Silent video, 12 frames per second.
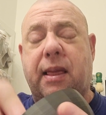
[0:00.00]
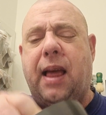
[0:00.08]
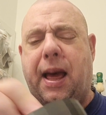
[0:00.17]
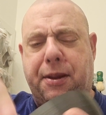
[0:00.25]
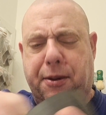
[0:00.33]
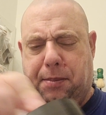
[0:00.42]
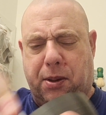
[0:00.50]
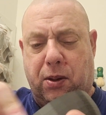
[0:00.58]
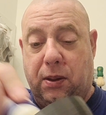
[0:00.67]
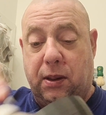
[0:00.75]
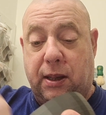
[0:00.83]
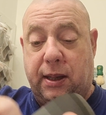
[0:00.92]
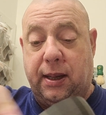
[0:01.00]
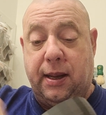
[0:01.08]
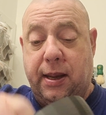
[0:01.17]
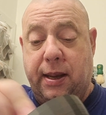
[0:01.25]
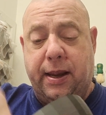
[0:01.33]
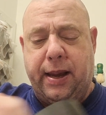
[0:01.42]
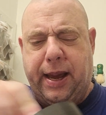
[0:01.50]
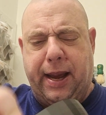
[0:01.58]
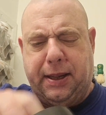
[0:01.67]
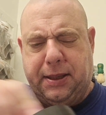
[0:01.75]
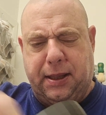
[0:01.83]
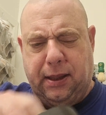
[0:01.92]
Lather Bowl.
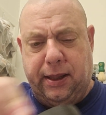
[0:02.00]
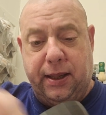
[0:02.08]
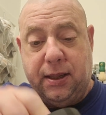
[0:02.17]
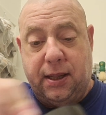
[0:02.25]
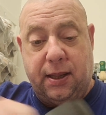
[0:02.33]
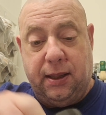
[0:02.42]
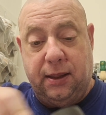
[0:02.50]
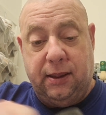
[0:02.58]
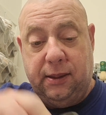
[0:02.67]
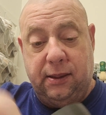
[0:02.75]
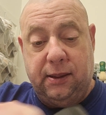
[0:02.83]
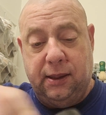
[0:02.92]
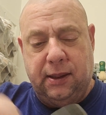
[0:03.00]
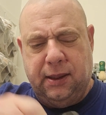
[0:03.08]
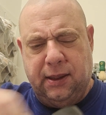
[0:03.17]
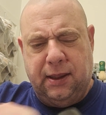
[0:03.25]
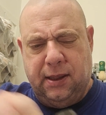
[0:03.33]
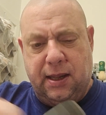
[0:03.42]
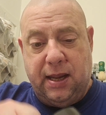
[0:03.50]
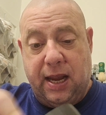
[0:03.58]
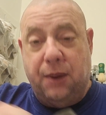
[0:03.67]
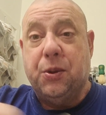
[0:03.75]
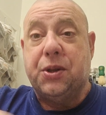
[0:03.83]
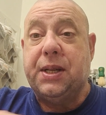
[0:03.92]
Excellent.
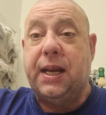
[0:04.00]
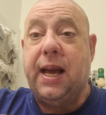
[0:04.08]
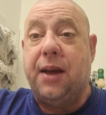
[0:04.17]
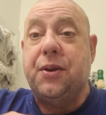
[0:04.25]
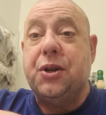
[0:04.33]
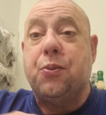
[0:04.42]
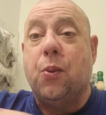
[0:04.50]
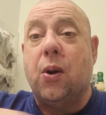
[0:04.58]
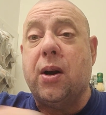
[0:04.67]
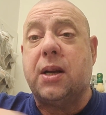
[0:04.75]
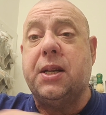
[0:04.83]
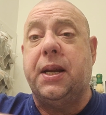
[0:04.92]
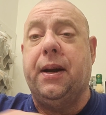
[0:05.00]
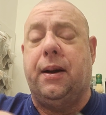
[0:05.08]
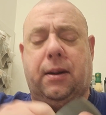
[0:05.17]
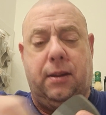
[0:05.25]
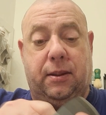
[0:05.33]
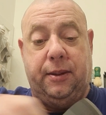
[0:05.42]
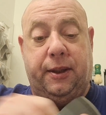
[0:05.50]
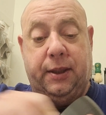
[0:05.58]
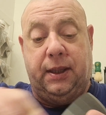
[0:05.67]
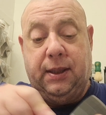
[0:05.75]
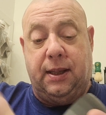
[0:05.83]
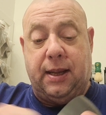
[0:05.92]
And we'll see how this works here.
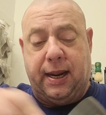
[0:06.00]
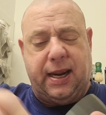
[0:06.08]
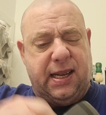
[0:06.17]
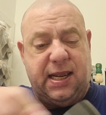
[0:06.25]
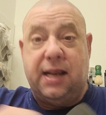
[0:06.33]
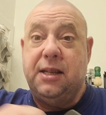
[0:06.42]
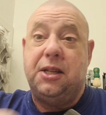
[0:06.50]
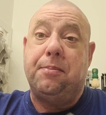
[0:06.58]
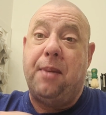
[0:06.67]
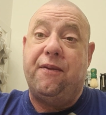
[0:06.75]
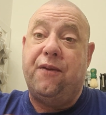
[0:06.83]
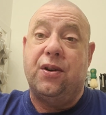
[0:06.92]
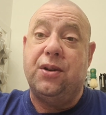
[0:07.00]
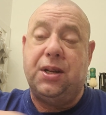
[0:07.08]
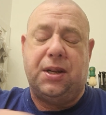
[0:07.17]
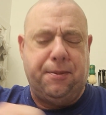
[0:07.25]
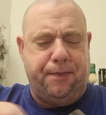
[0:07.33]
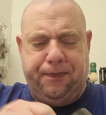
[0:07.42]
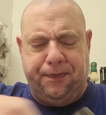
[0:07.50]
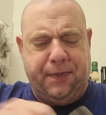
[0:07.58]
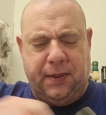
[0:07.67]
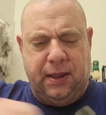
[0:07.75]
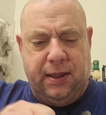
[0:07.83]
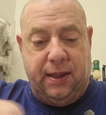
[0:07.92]
Like I said, this is my first
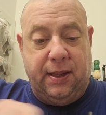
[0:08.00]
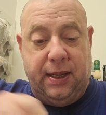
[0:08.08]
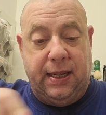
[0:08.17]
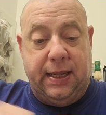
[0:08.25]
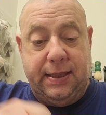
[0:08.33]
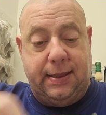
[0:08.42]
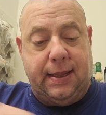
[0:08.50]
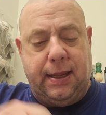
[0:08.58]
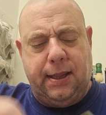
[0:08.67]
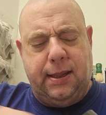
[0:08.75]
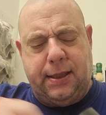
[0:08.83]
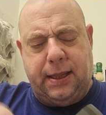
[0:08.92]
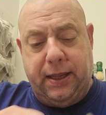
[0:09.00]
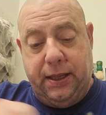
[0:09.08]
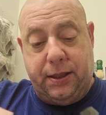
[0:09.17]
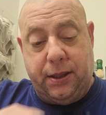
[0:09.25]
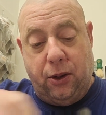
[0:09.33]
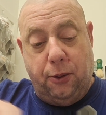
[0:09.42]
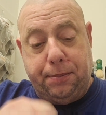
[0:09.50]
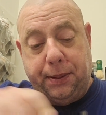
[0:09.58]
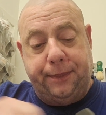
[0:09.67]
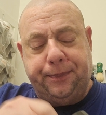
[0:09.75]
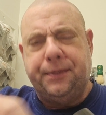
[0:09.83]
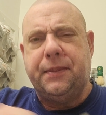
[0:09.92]
Azalea City soap.
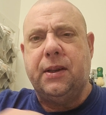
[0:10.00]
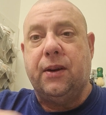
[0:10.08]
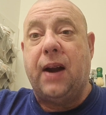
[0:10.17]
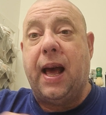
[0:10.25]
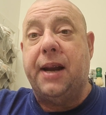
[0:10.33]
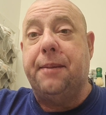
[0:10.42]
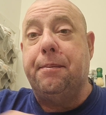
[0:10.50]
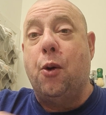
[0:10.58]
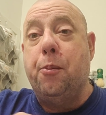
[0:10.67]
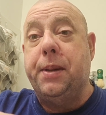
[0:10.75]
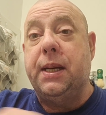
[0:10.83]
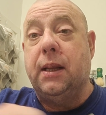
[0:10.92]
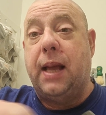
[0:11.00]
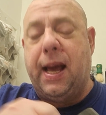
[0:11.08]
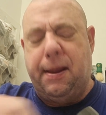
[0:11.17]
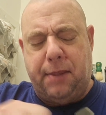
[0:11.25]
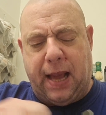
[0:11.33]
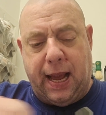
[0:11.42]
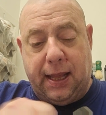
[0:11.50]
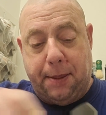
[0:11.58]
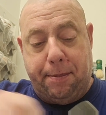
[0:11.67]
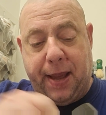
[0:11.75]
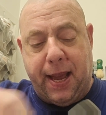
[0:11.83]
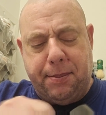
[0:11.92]
They're out of Mobile,
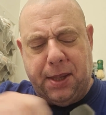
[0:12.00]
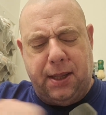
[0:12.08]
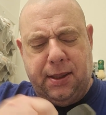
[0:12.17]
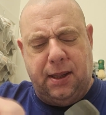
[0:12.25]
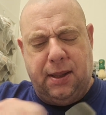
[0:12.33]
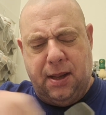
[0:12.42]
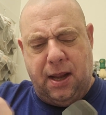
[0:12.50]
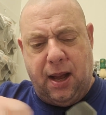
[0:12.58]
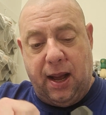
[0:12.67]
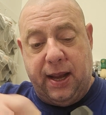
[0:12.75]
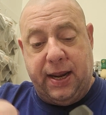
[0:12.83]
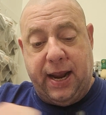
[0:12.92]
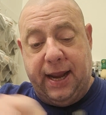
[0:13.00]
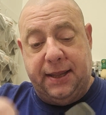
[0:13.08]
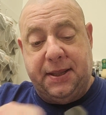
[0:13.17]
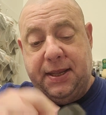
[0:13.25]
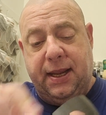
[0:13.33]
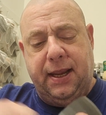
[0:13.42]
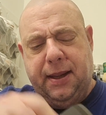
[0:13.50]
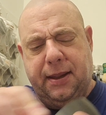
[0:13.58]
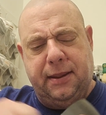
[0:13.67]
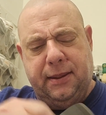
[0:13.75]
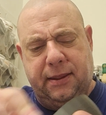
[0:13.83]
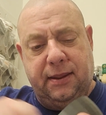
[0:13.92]
Alabama on Etsy.
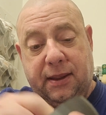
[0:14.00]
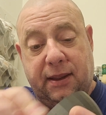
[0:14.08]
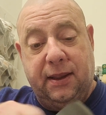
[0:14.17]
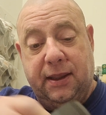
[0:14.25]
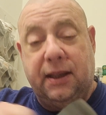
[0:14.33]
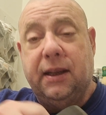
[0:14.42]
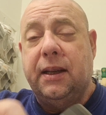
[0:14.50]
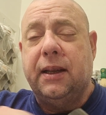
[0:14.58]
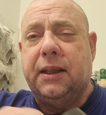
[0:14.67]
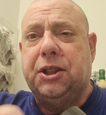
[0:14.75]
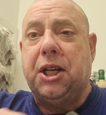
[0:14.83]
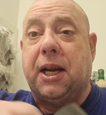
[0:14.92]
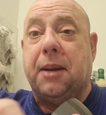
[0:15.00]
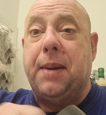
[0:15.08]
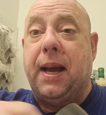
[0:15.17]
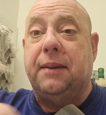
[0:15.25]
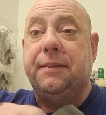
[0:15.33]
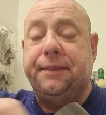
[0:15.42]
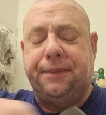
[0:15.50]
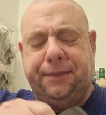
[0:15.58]
Check them out.